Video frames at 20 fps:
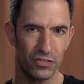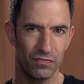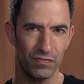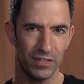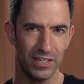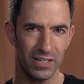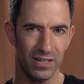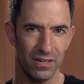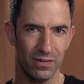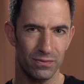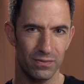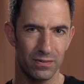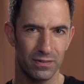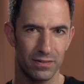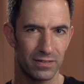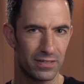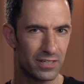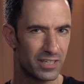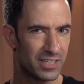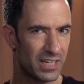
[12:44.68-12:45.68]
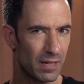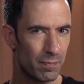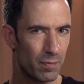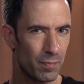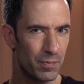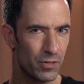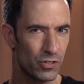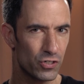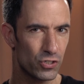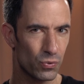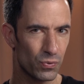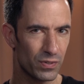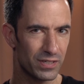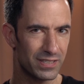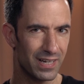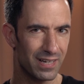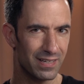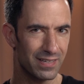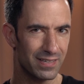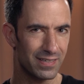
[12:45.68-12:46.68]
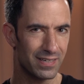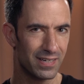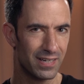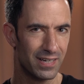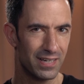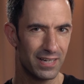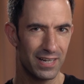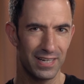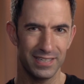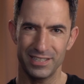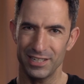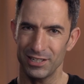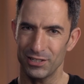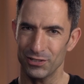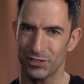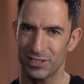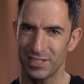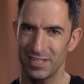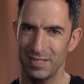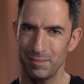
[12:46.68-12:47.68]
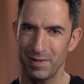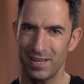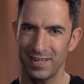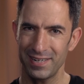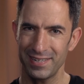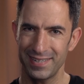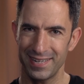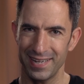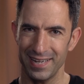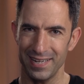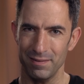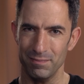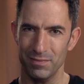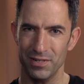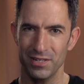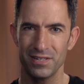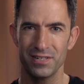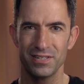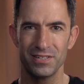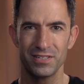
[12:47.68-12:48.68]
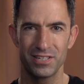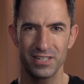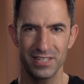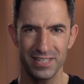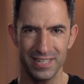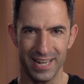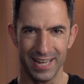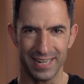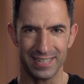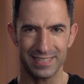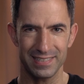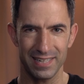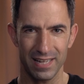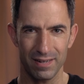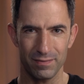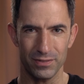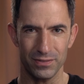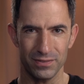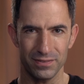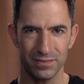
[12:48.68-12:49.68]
video to step up your storytelling and take your cinematic game to the next level.